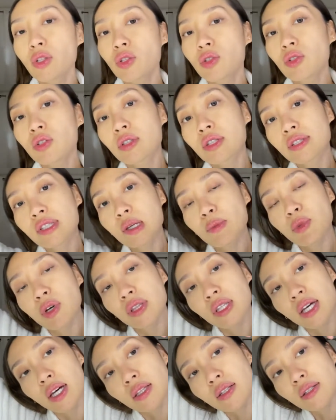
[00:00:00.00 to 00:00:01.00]
to do the same on
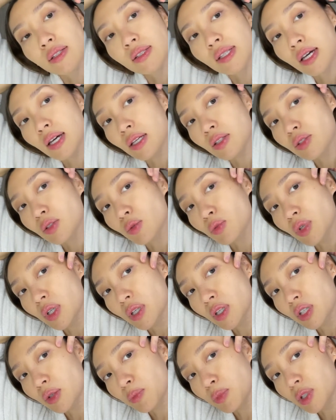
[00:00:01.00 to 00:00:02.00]
the other side. So we're
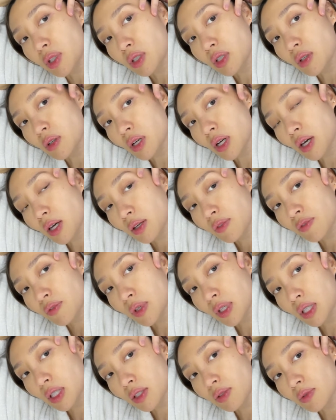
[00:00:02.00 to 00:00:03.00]
gonna put your
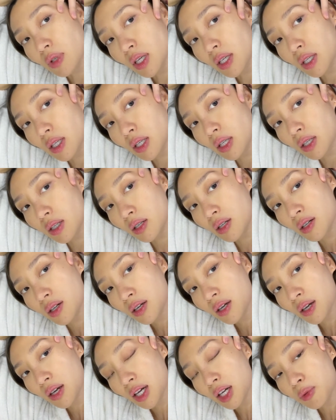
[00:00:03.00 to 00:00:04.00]
fingers right here
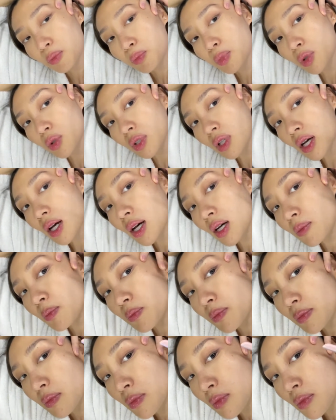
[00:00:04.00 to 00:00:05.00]
and pull up.